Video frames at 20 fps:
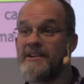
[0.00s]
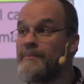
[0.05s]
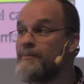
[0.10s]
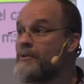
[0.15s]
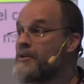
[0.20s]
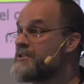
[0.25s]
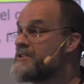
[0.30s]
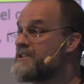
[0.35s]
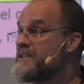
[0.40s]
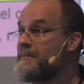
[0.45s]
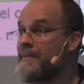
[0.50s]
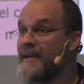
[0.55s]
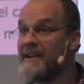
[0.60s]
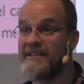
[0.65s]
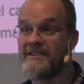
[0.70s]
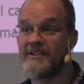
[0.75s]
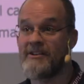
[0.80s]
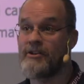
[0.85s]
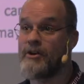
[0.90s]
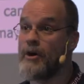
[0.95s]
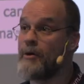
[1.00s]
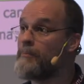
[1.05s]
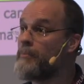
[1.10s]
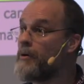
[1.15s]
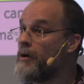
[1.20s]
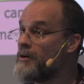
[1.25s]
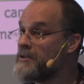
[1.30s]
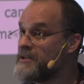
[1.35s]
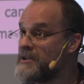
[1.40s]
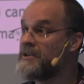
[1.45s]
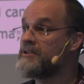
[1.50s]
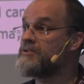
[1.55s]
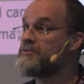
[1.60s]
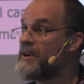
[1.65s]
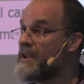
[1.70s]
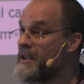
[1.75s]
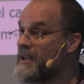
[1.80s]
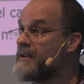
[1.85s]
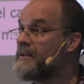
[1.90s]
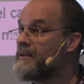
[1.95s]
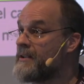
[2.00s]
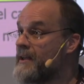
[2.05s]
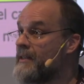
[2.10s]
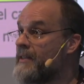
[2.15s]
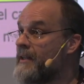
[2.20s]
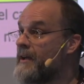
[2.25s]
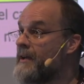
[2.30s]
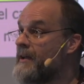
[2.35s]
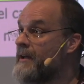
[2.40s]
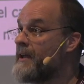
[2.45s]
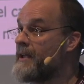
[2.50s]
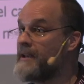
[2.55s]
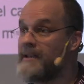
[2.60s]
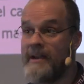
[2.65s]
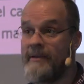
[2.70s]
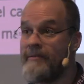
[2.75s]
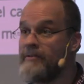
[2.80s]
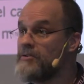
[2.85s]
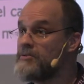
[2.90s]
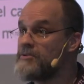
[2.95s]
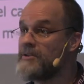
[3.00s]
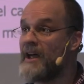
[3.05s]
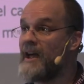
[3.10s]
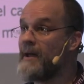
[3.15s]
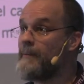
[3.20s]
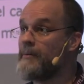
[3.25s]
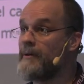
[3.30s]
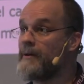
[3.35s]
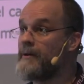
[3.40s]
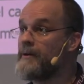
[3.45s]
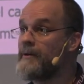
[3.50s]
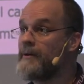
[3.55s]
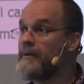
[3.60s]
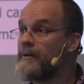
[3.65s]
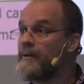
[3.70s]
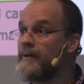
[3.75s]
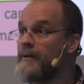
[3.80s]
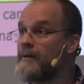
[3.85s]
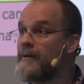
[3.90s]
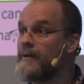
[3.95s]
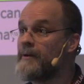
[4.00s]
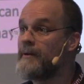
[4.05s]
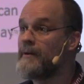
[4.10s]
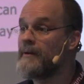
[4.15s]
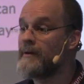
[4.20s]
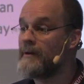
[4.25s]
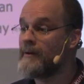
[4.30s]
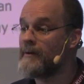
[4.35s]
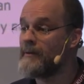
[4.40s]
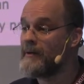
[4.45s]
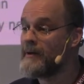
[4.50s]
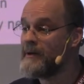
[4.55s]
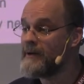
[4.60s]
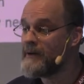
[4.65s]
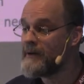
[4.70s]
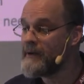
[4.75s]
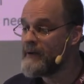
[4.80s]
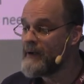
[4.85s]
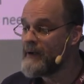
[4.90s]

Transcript: and emergency medicine go partying and drinking together. It never used to happen. All right?